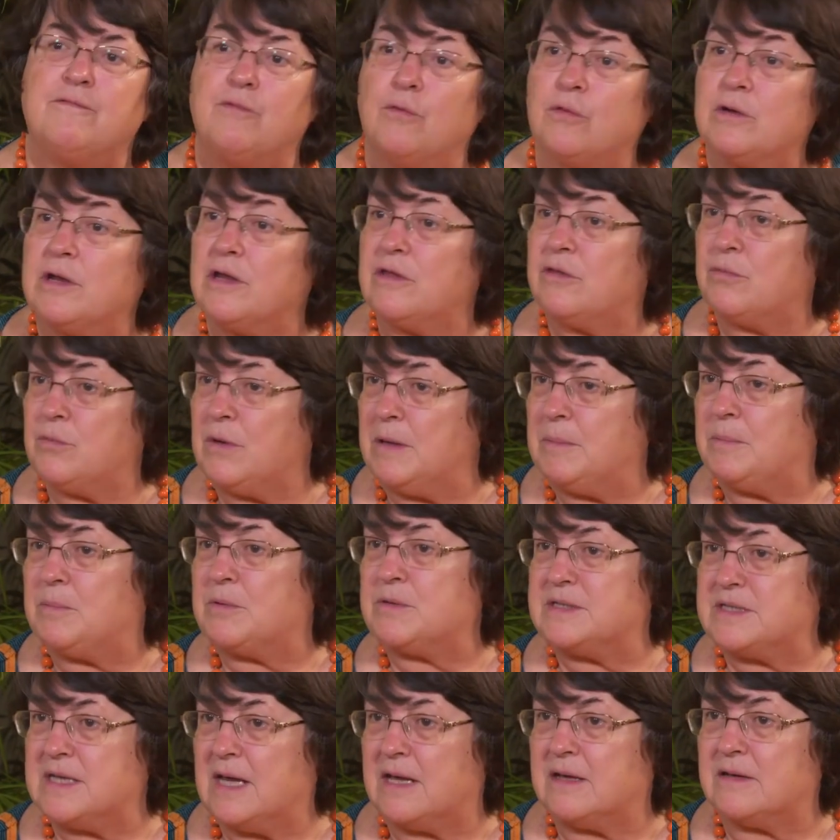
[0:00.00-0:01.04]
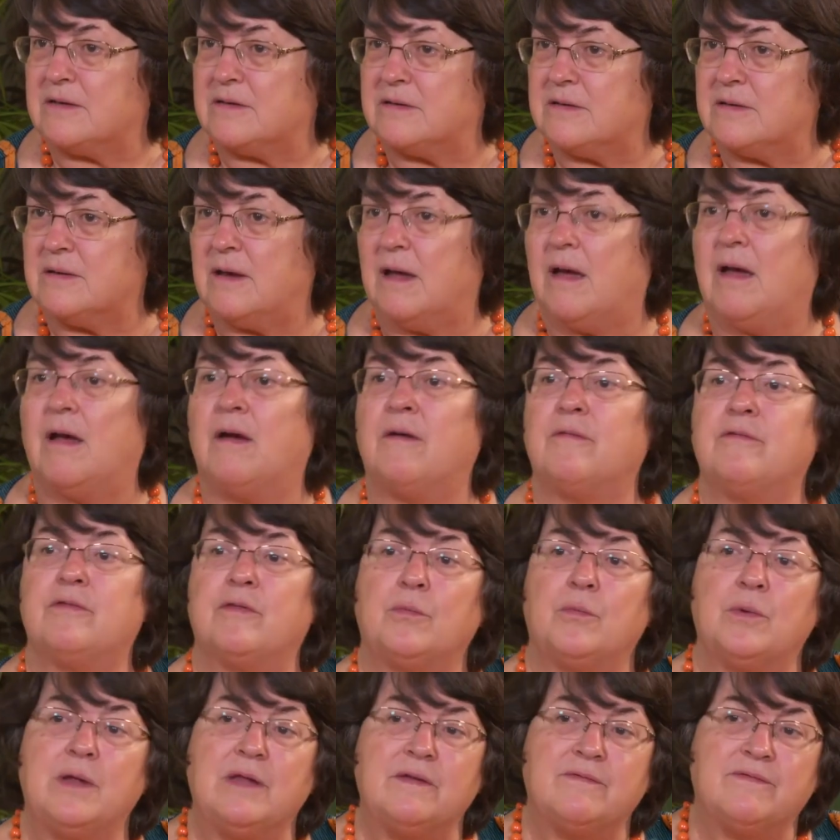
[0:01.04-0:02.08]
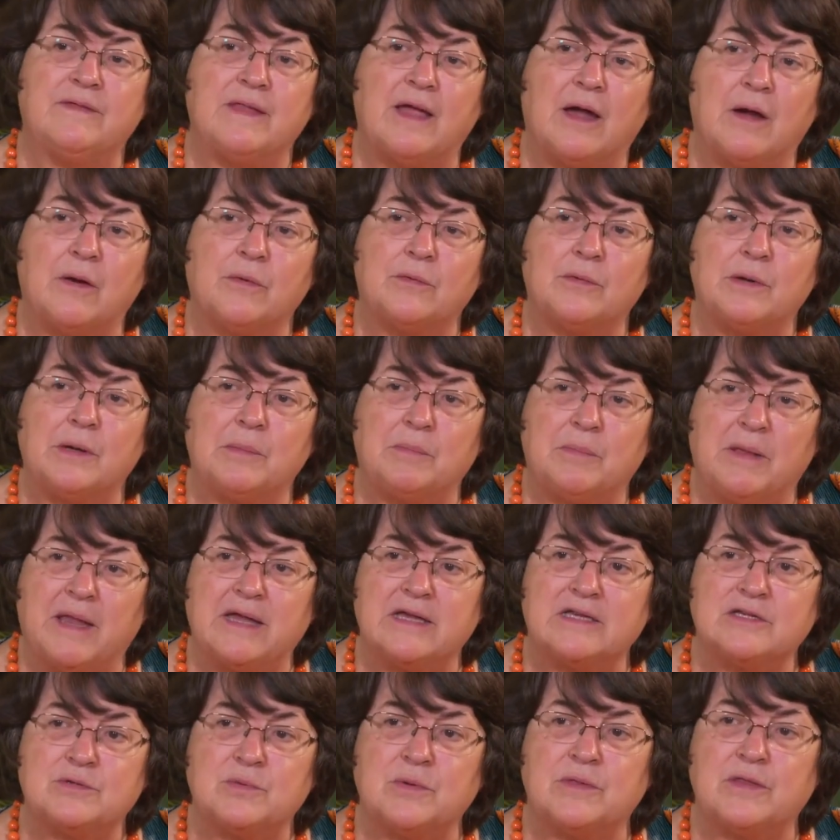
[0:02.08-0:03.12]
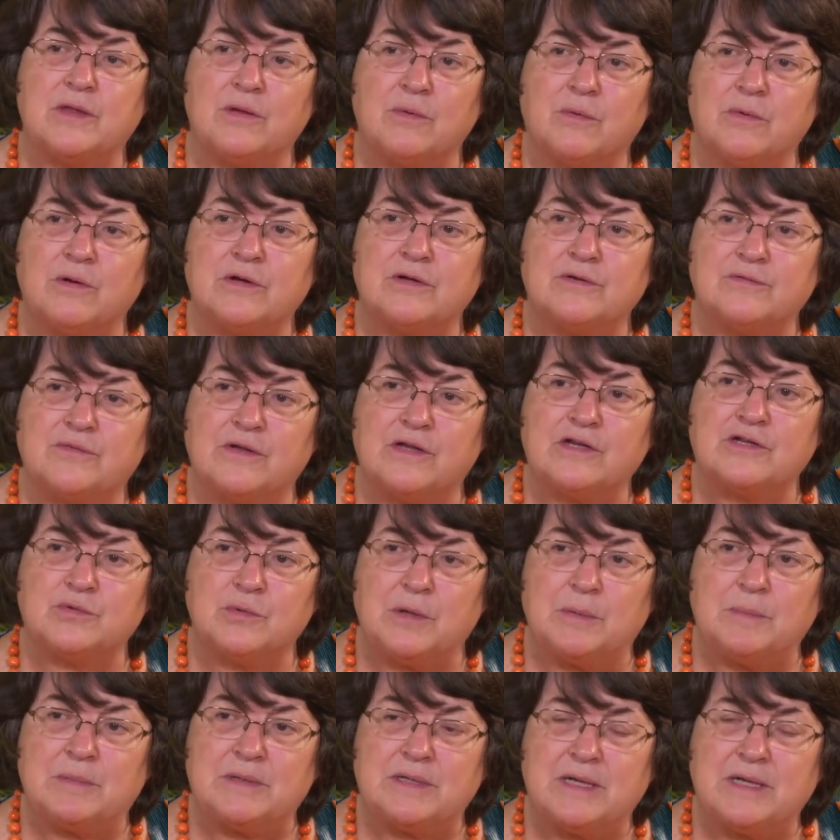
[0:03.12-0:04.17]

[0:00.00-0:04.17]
43% of the wheat flour replaced with the orange flesh sweet